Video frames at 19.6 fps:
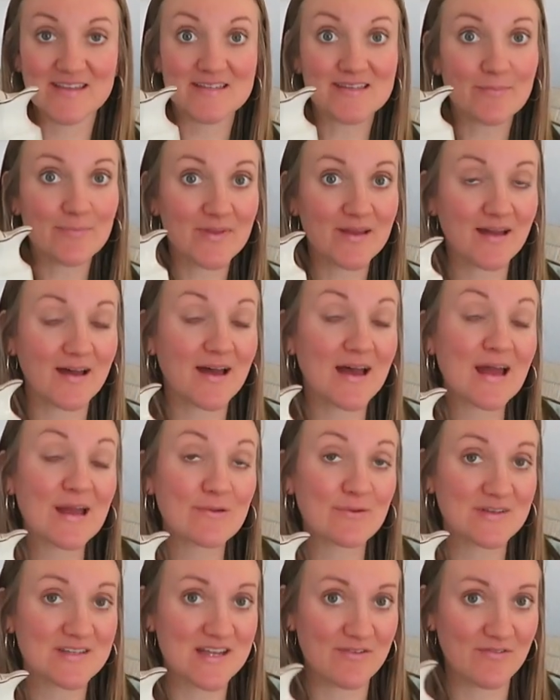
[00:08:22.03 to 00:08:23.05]
It's something
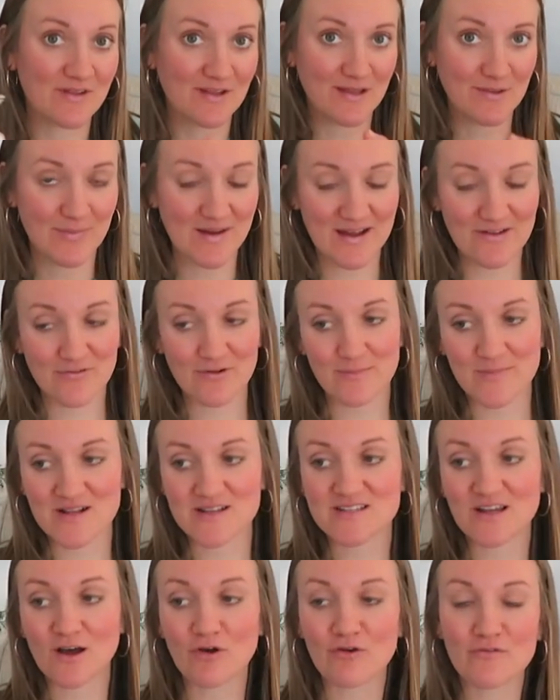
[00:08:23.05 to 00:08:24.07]
I would definitely buy for
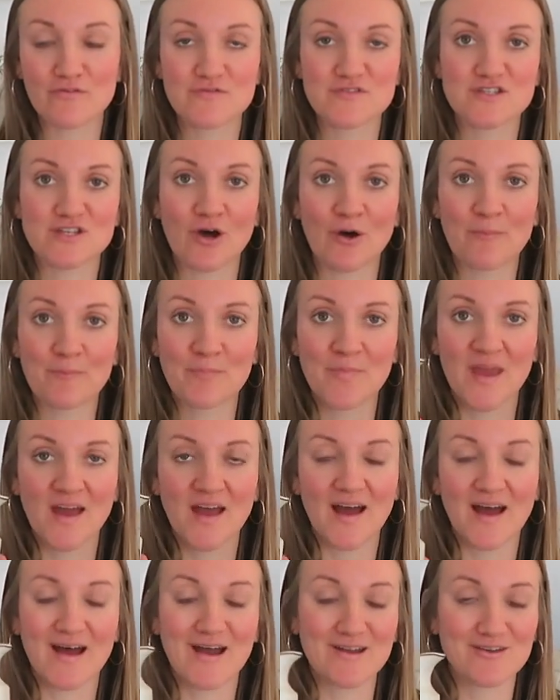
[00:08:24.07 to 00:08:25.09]
myself. So
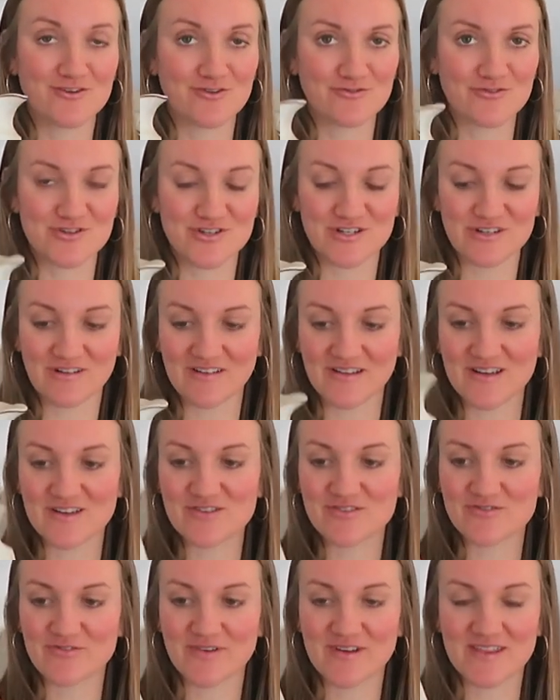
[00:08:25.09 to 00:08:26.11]
I know she'll
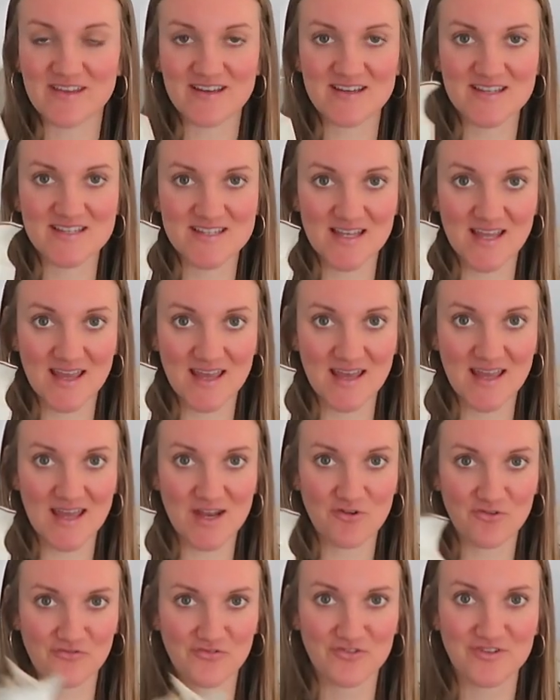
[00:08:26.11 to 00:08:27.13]
enjoy this
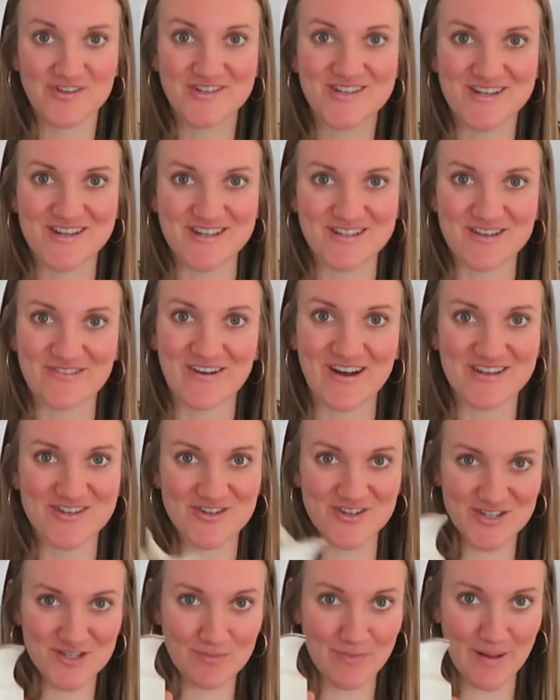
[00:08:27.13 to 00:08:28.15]
and hopefully she doesn't
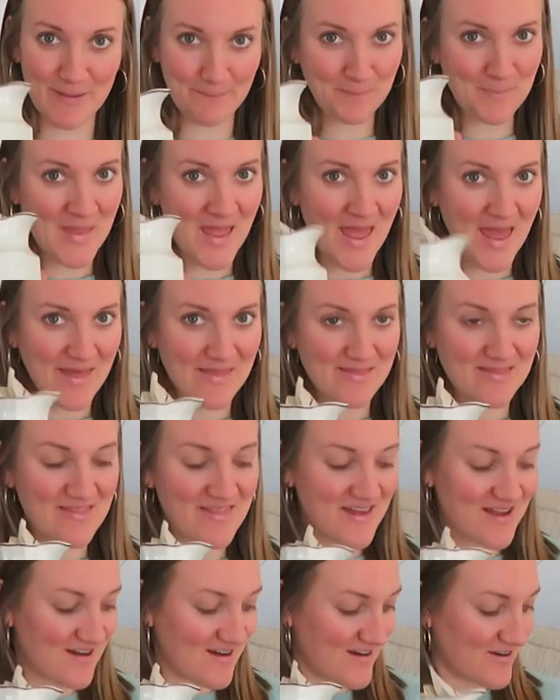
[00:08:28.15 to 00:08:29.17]
watch this, but
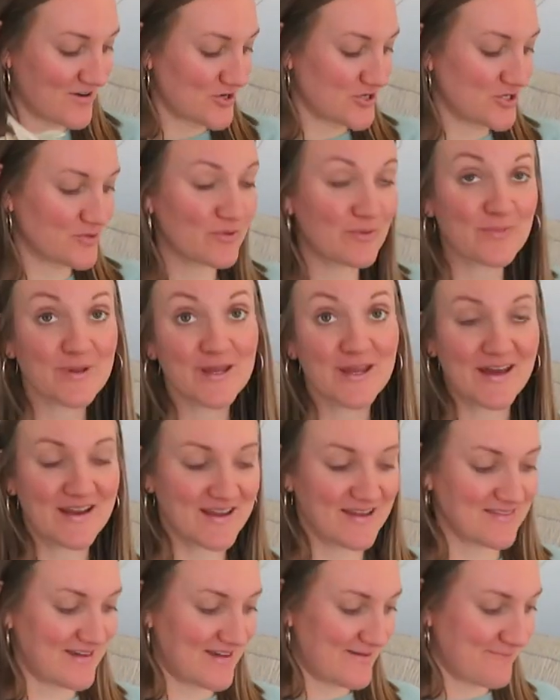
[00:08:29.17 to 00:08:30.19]
there she will be
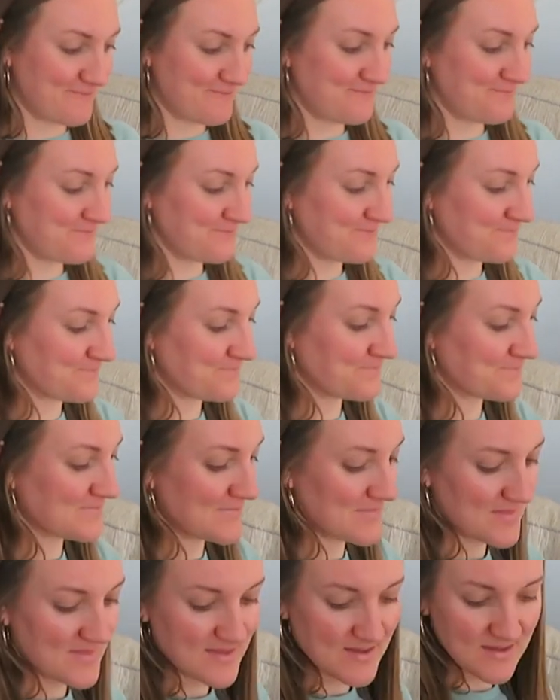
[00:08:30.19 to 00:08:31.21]
getting that.
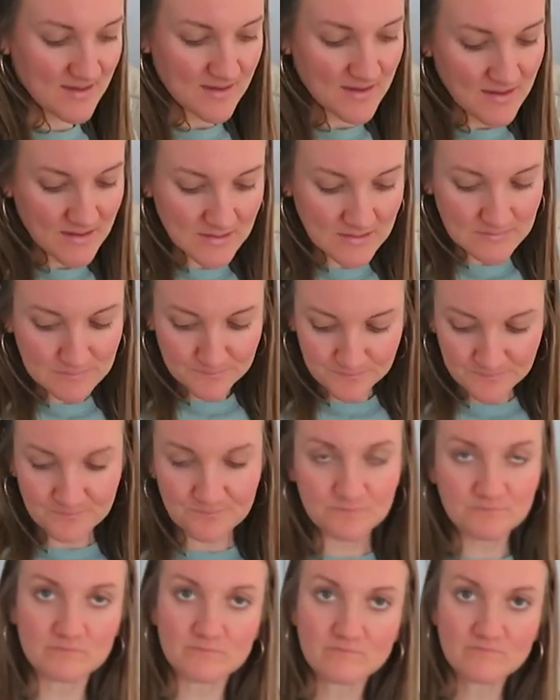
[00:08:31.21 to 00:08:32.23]

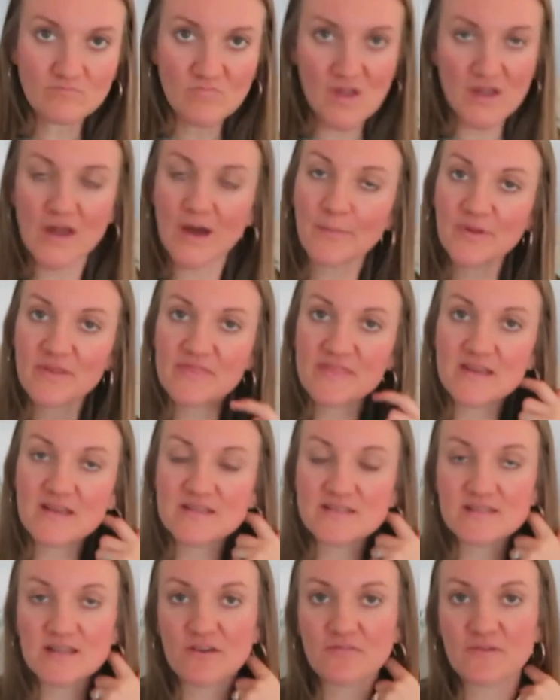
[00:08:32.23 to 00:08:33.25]
A couple
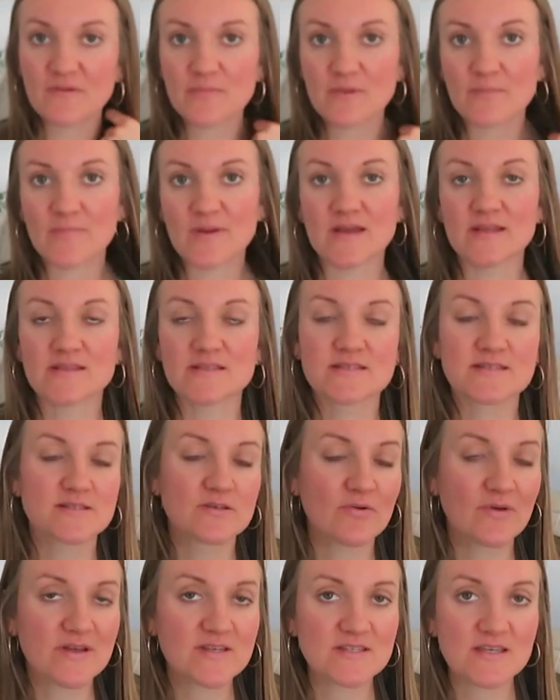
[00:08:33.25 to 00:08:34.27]
things now from the bins.
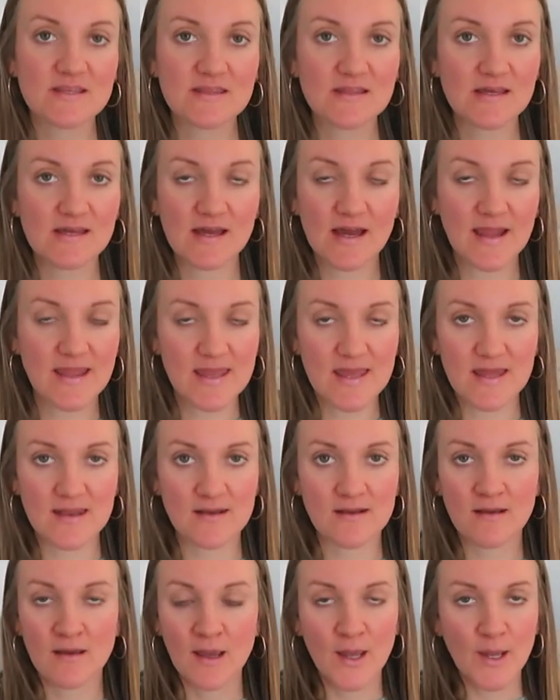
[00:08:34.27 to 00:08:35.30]
So I said that I
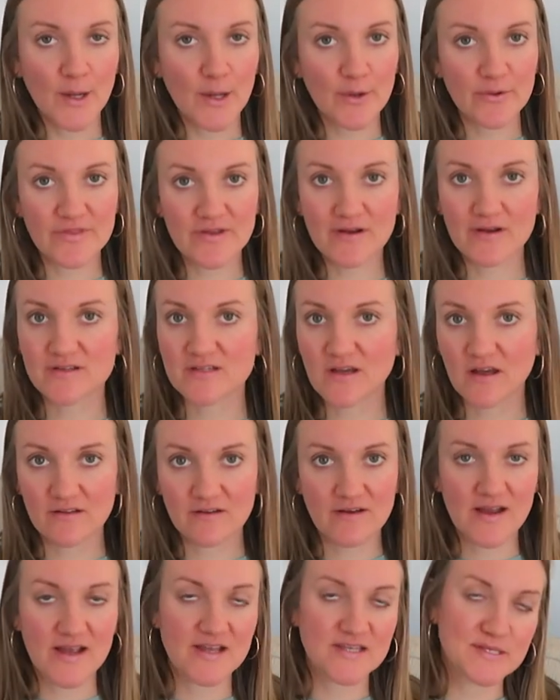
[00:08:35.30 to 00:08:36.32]
can go there on
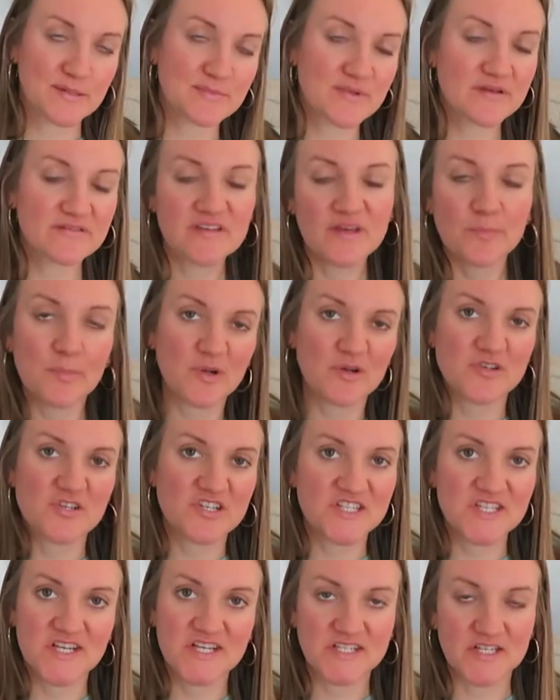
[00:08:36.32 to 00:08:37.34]
Dollar Day. Sometimes I
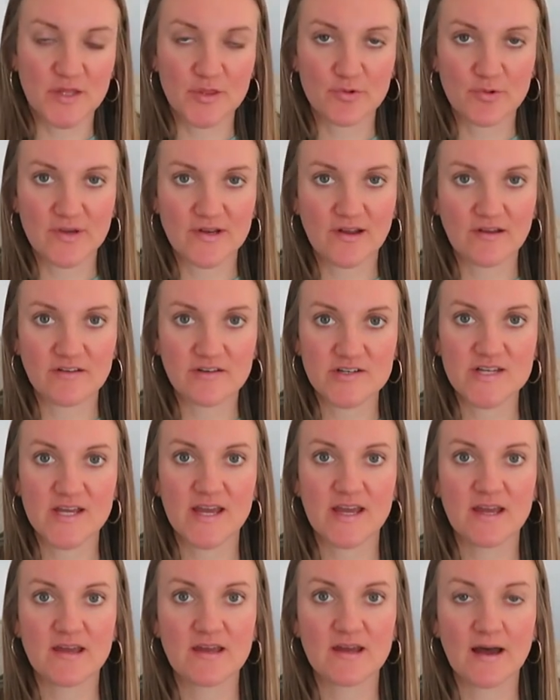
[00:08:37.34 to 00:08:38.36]
purchase things on $3
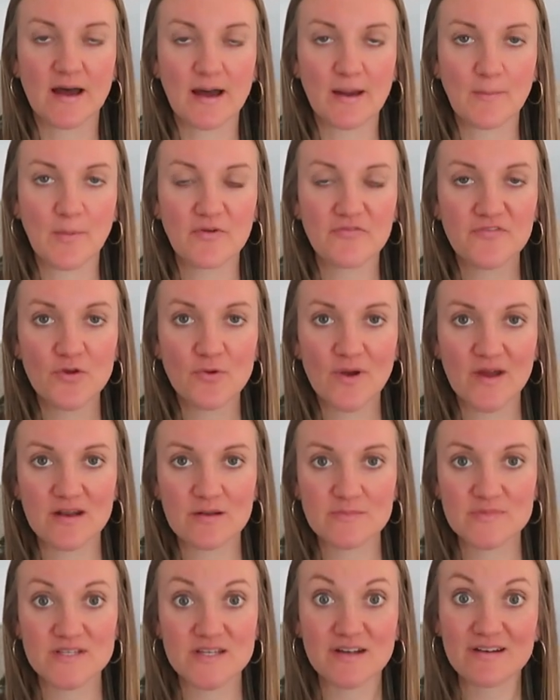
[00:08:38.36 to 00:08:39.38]
Day. Um, a few
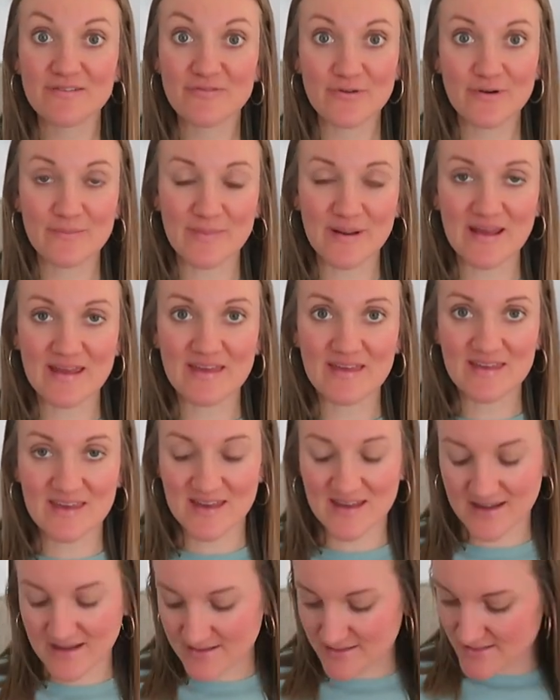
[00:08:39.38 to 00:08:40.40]
items here for my
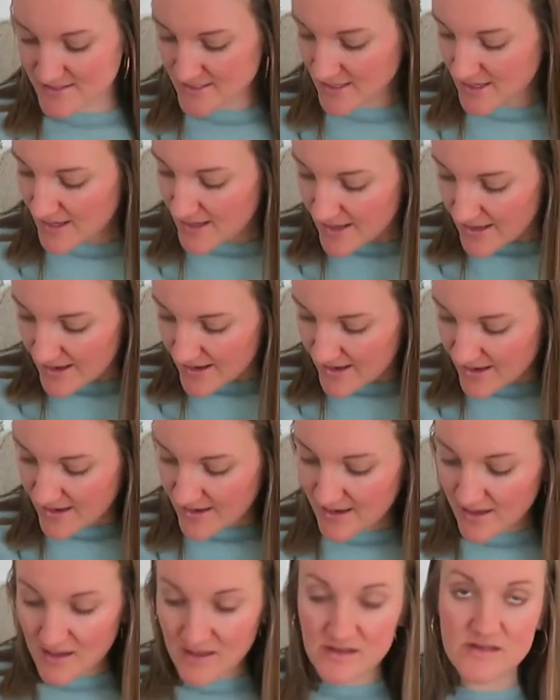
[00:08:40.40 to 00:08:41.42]
kids
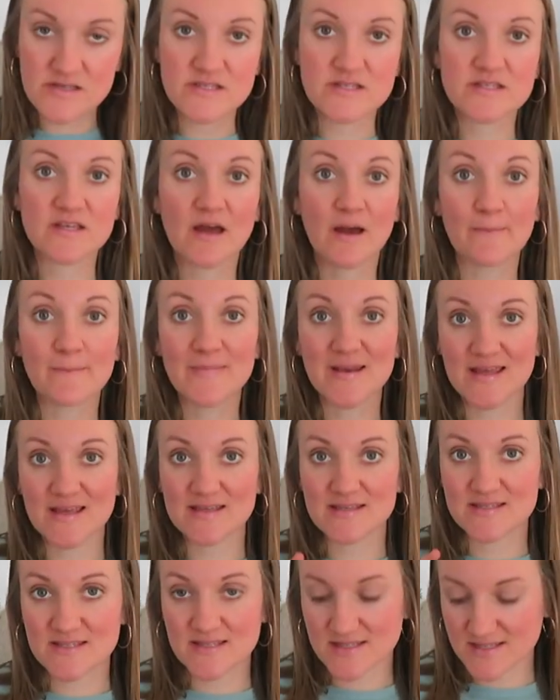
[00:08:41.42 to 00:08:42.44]
and some
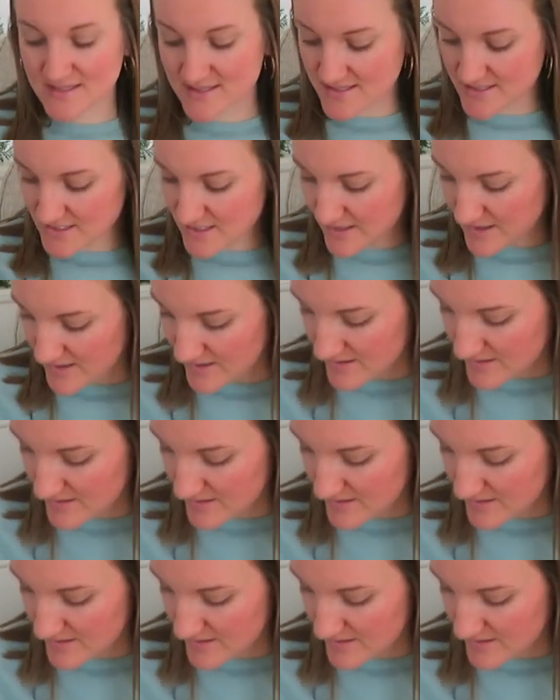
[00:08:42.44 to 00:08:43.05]
nieces.